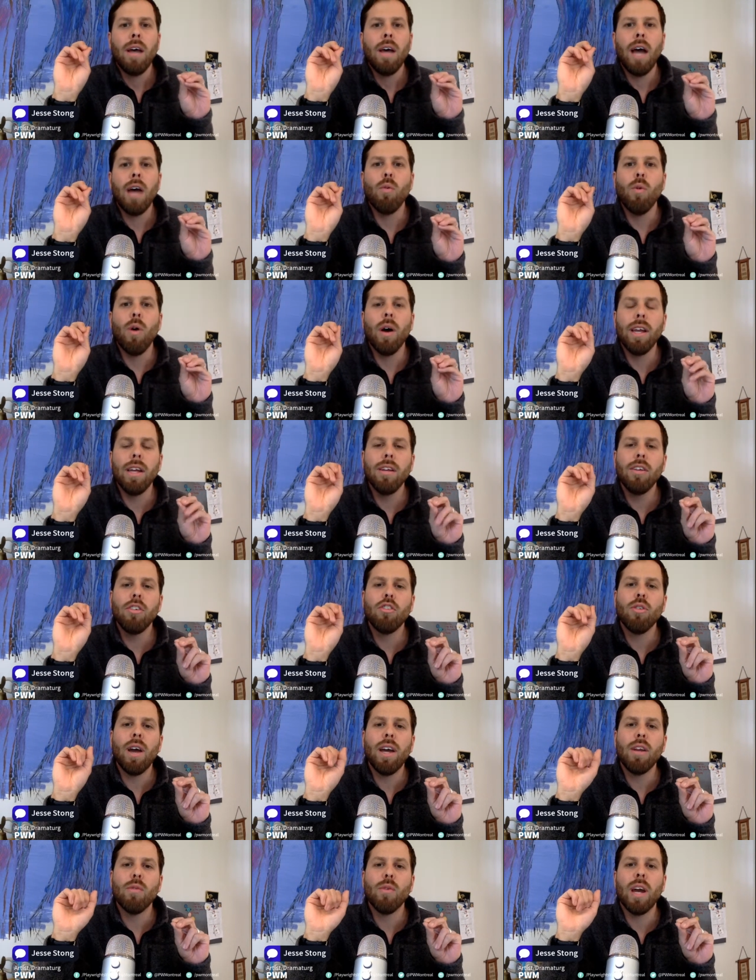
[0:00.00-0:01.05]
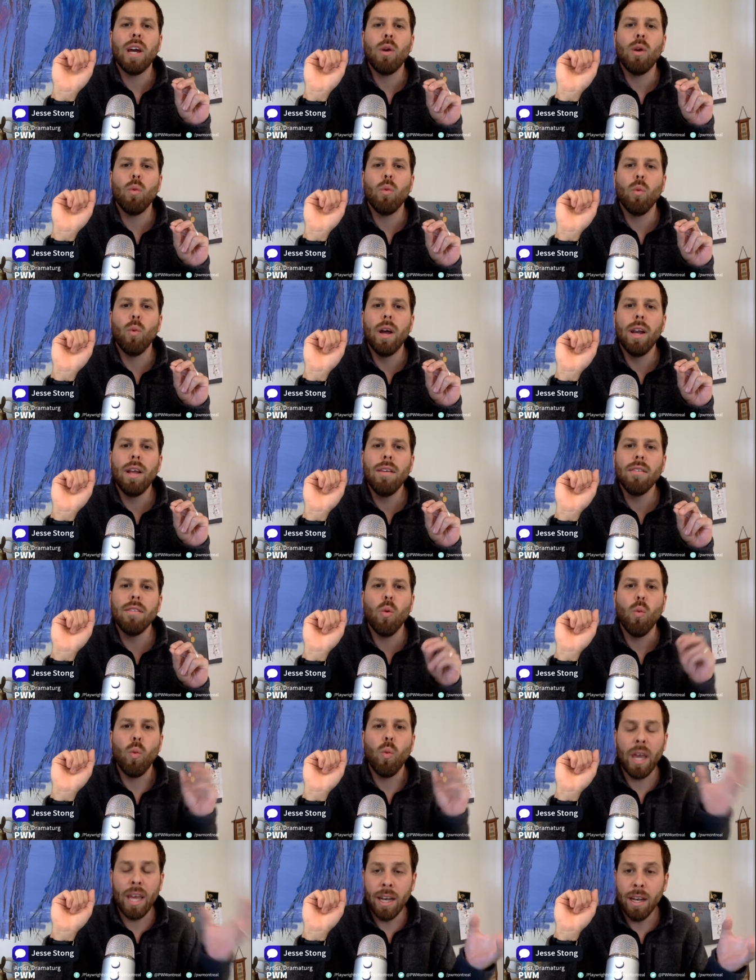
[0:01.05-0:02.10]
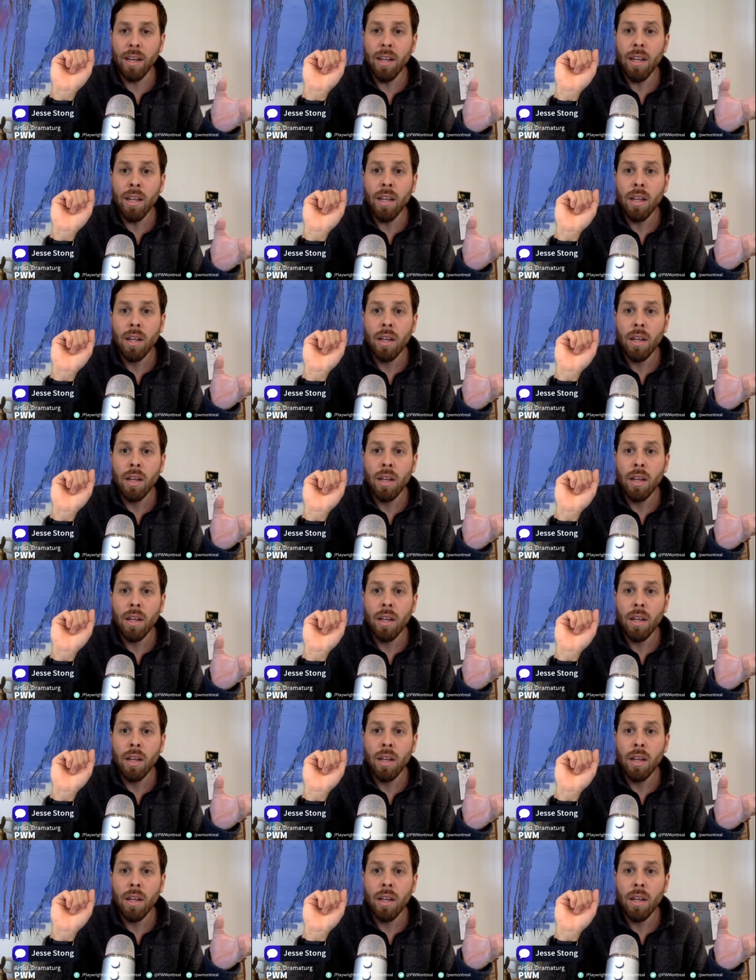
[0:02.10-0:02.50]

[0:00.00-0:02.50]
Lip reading: I want you to try to write, what is a win?